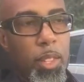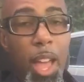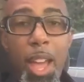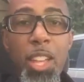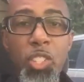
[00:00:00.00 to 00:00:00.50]

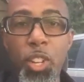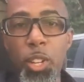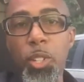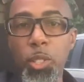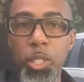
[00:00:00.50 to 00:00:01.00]
that has
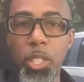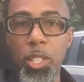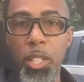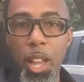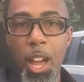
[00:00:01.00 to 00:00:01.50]
used
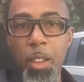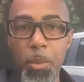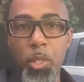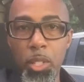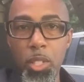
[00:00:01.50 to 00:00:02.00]
live
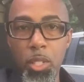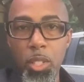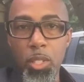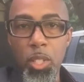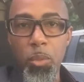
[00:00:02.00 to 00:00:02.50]

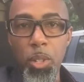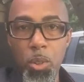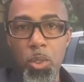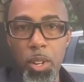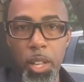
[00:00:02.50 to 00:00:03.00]
musicians to
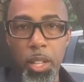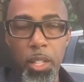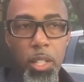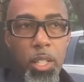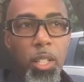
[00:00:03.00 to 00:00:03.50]
record it,
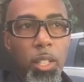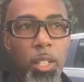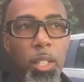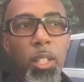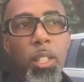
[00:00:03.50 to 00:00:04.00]

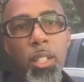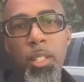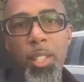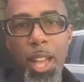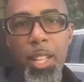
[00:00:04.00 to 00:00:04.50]

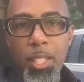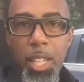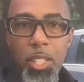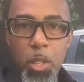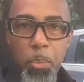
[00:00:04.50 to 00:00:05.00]
that
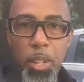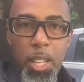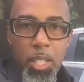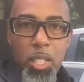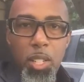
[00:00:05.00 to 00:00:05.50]
takes the
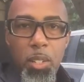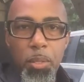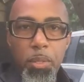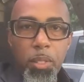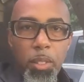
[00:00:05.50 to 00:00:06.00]
place of